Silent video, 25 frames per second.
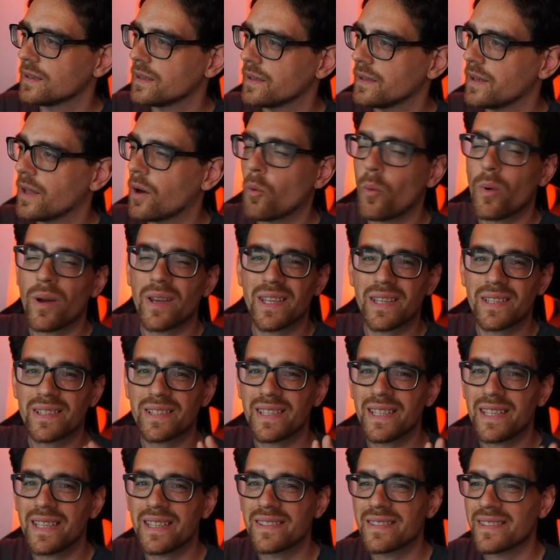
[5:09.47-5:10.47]
Now what I
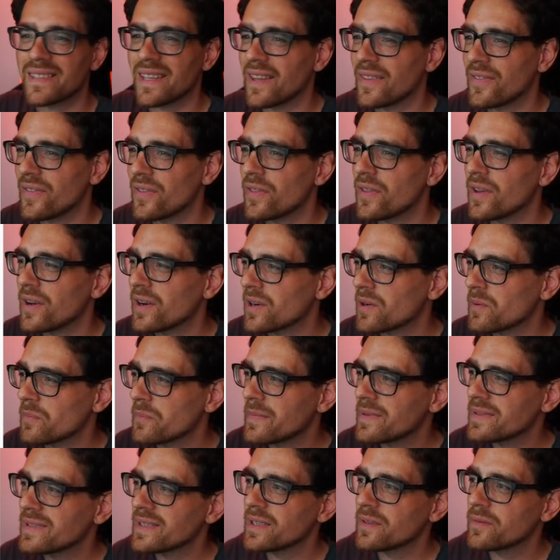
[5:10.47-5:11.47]
see is that there are
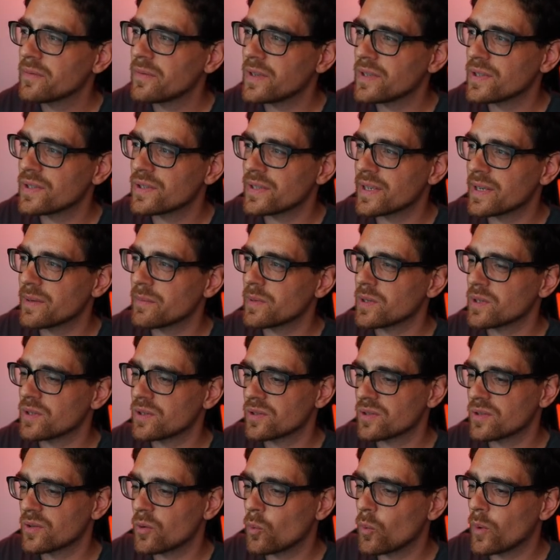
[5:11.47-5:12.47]
missing featured image.
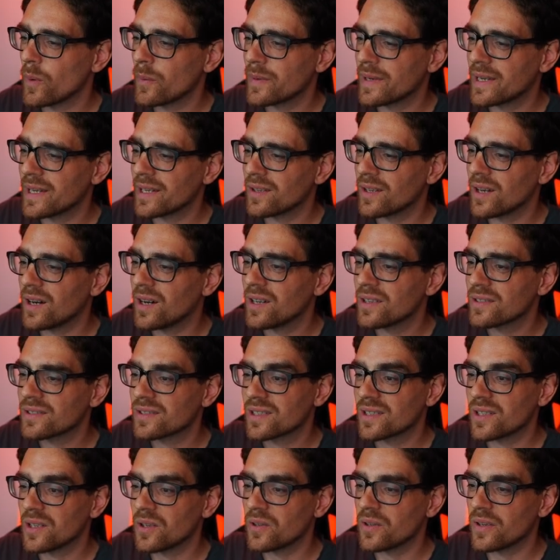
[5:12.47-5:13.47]
So what we can ask
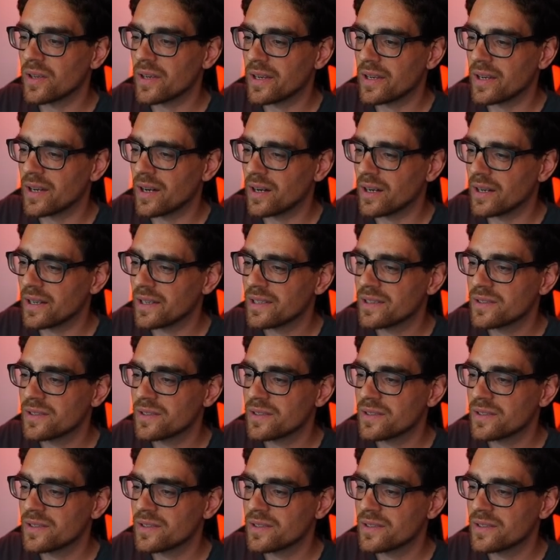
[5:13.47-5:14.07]
Claude AI